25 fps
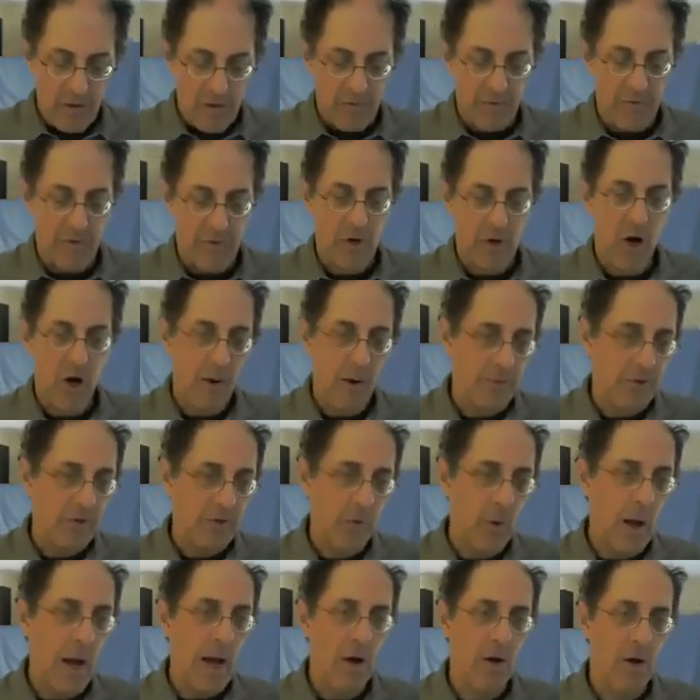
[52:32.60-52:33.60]
For
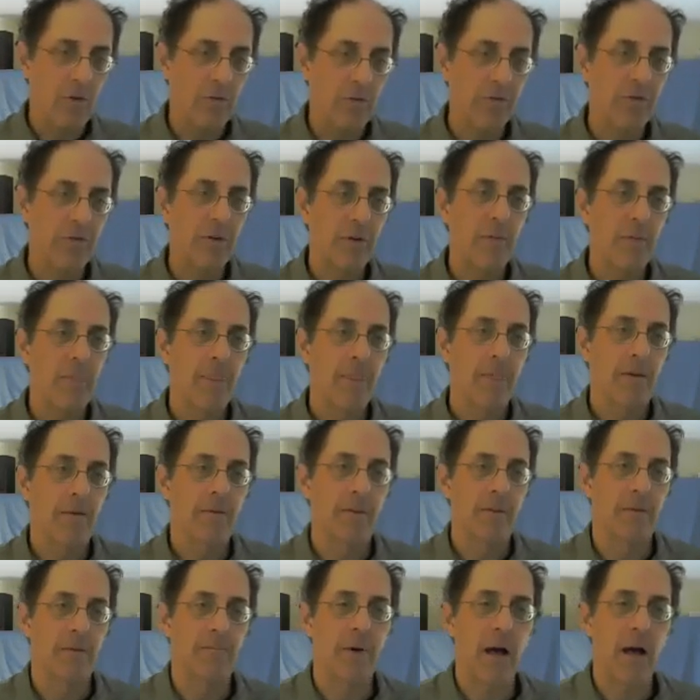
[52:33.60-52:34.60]
carbon-12,
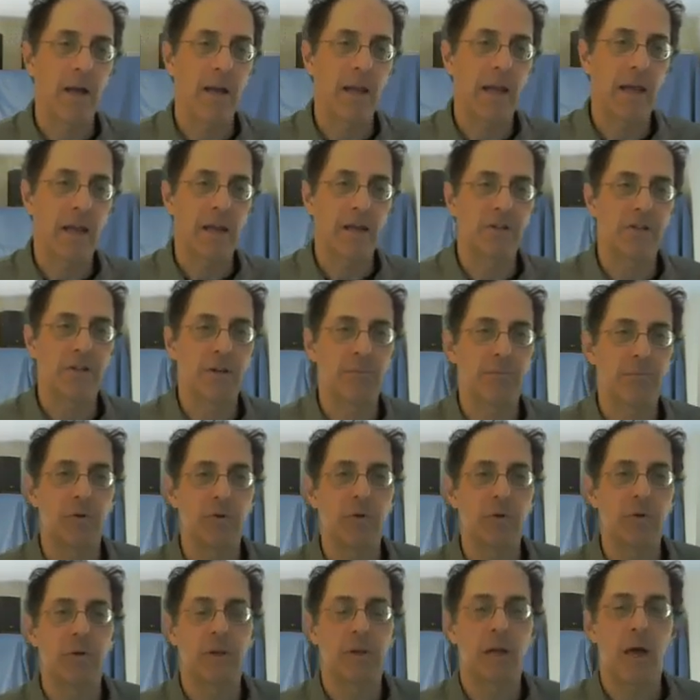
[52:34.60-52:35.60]
the binding energy per
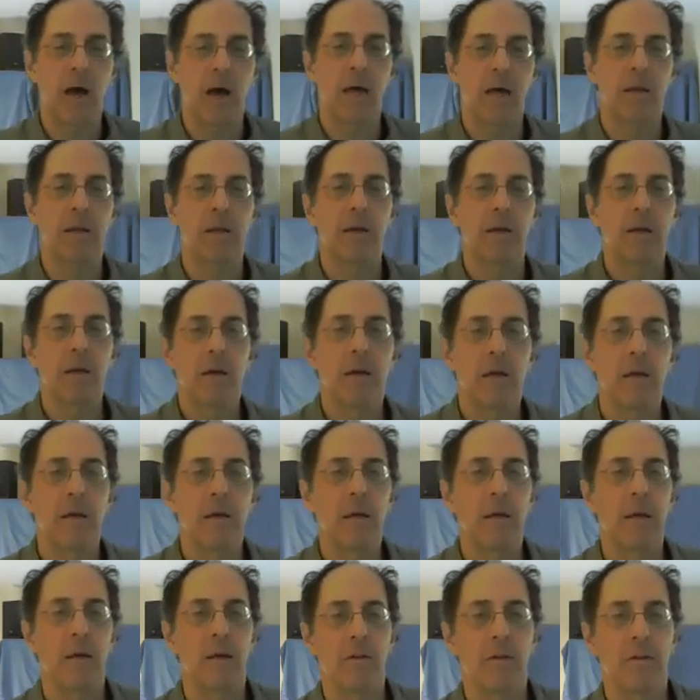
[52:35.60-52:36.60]
nucleon
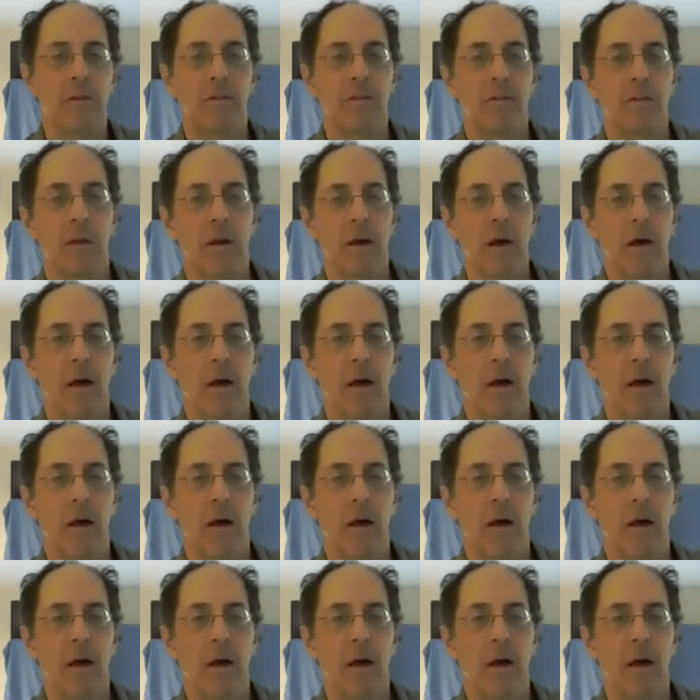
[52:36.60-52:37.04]
is